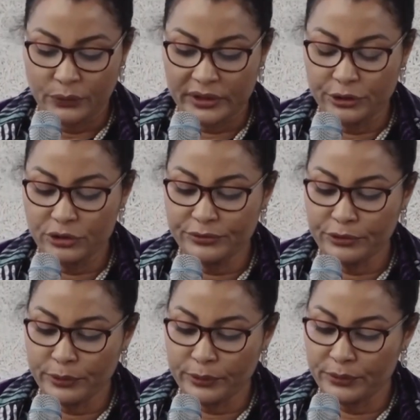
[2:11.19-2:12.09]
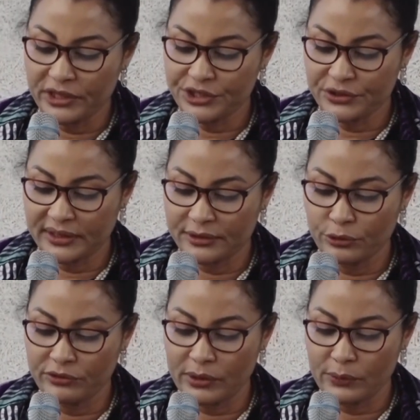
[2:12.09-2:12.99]
With a youthful population
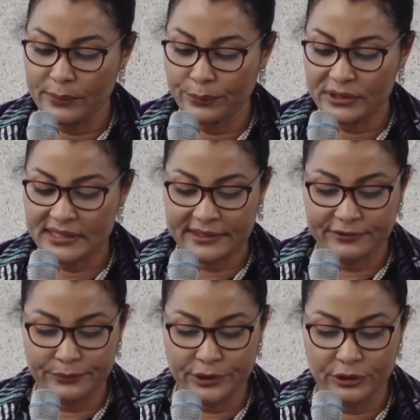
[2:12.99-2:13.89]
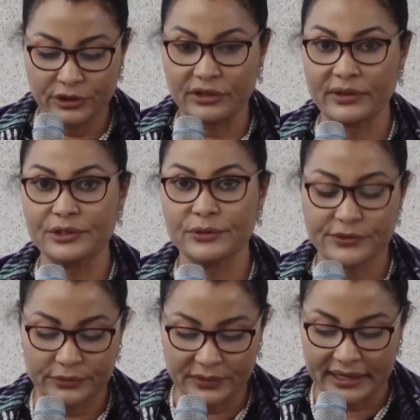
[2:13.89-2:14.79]
and over 1.7 million
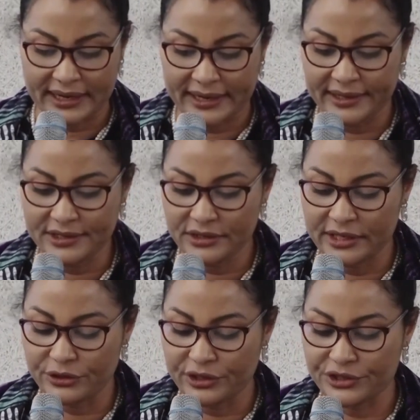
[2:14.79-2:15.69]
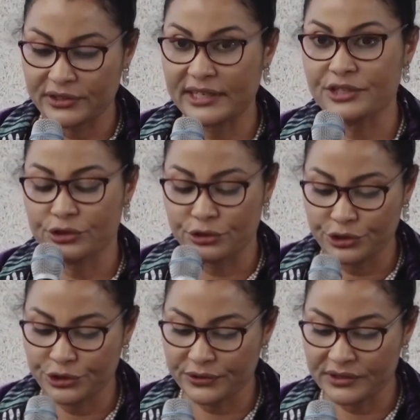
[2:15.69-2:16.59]
graduates from the higher educational
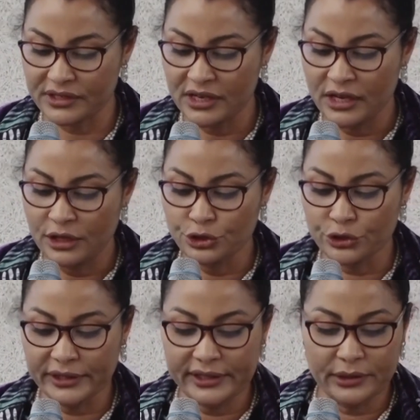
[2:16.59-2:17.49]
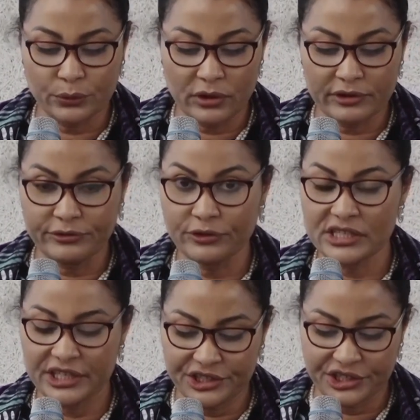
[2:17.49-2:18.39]
institutions joining the
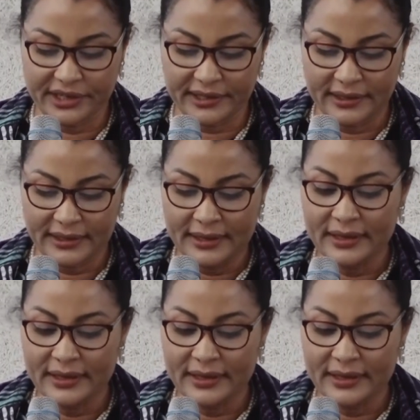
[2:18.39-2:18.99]
workforce each year,